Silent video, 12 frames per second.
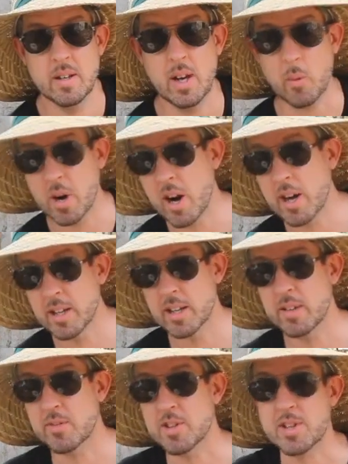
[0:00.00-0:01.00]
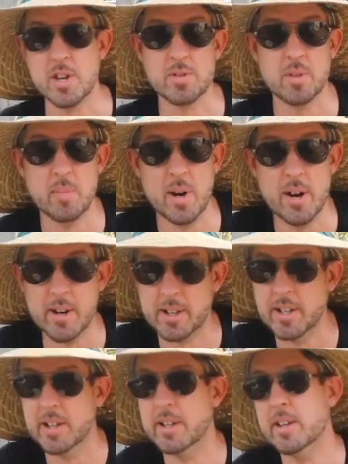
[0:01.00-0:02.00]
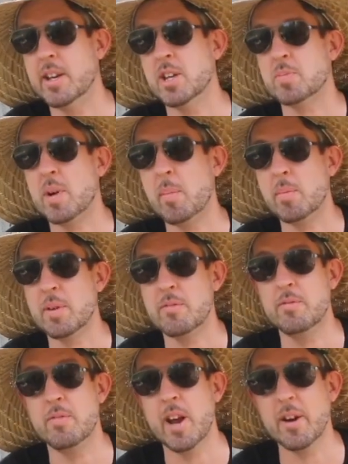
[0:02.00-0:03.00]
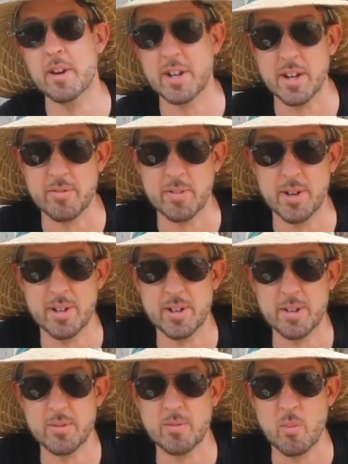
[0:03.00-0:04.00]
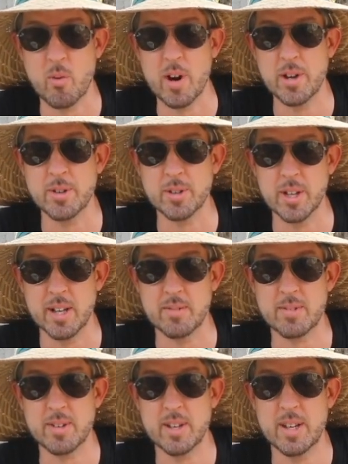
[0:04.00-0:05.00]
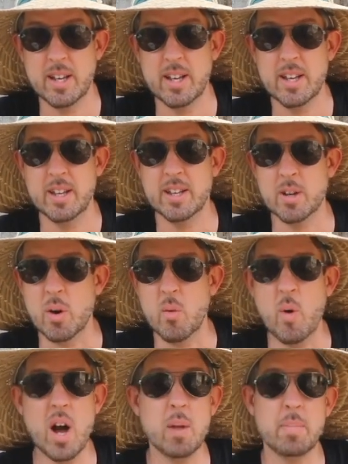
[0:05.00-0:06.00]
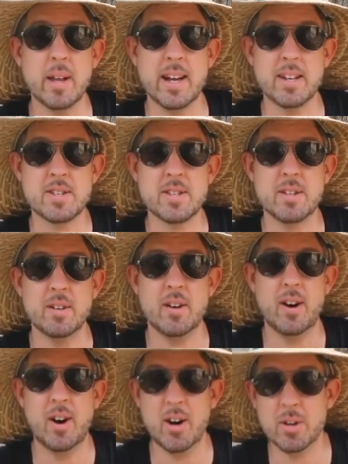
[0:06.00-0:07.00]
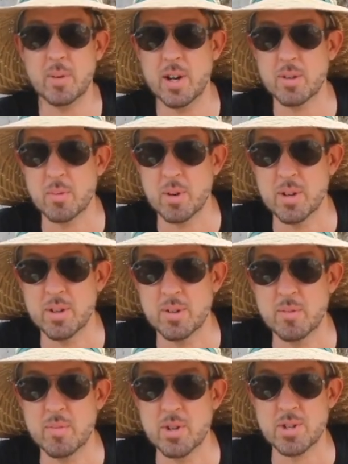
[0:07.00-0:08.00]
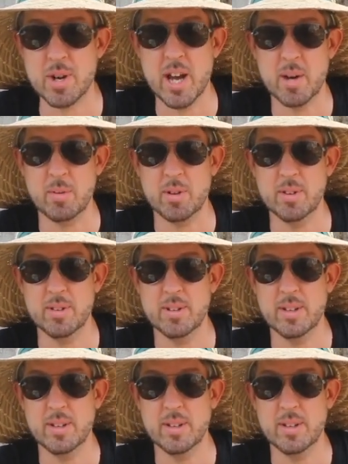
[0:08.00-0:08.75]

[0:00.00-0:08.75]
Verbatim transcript: Now, where I live in Central America is probably very different from where you live. There are wild plants all around the world which are edible.